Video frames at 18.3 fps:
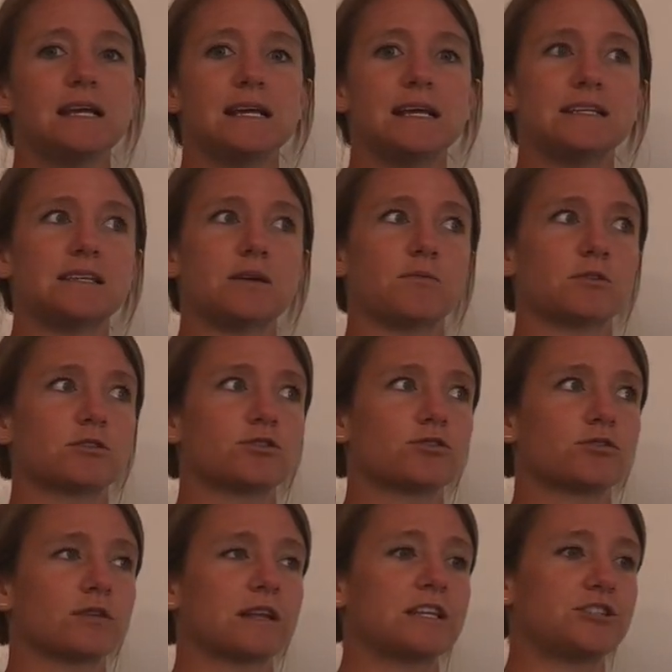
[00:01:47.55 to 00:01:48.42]
is that we're
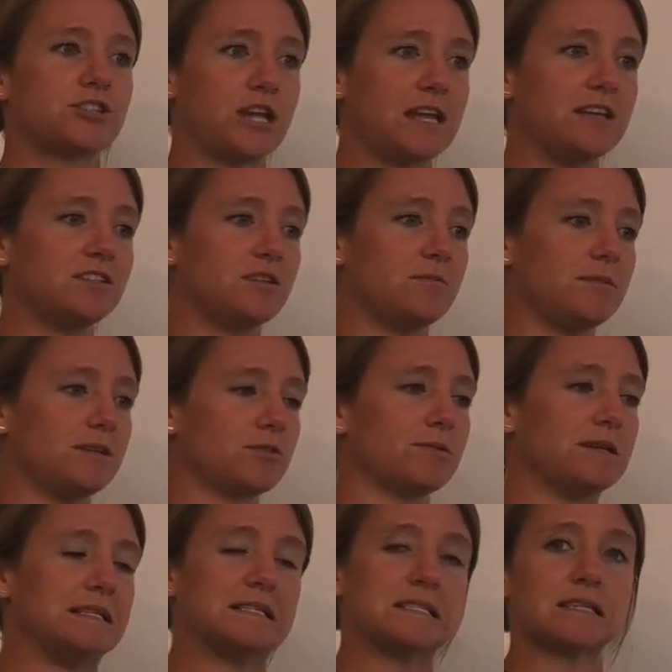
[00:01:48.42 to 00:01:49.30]
changing
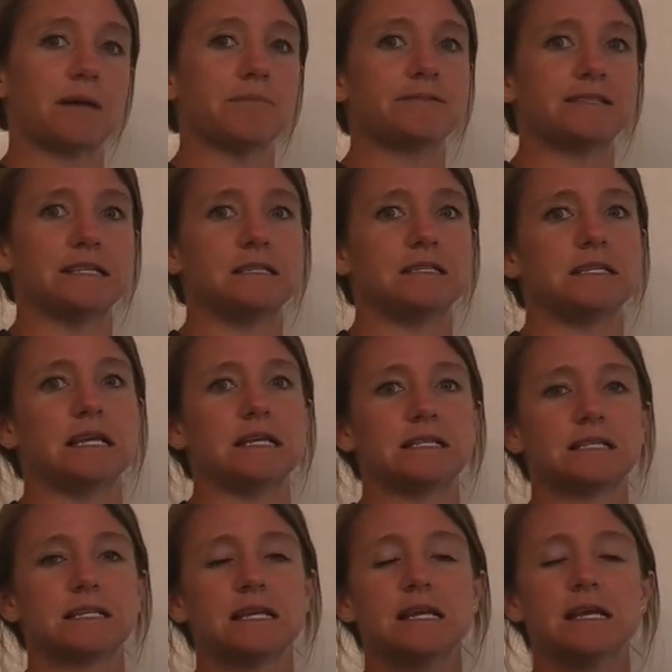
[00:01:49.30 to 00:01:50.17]
between
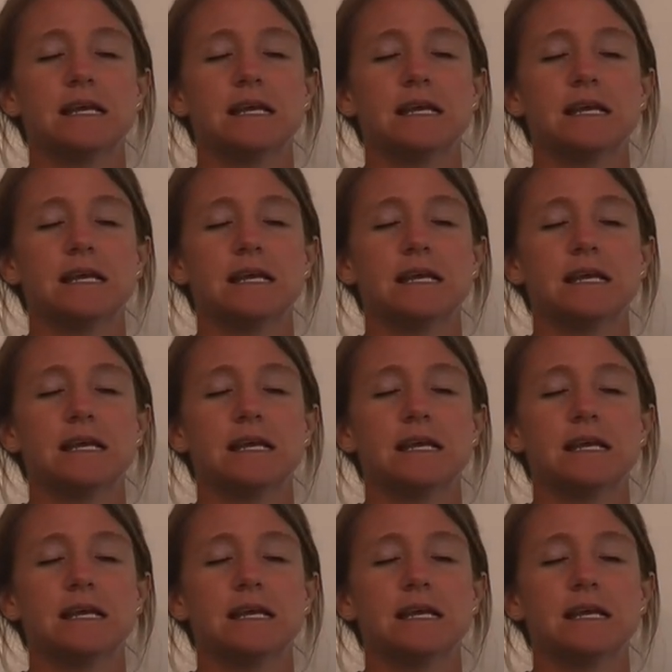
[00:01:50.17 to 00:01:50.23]
substances.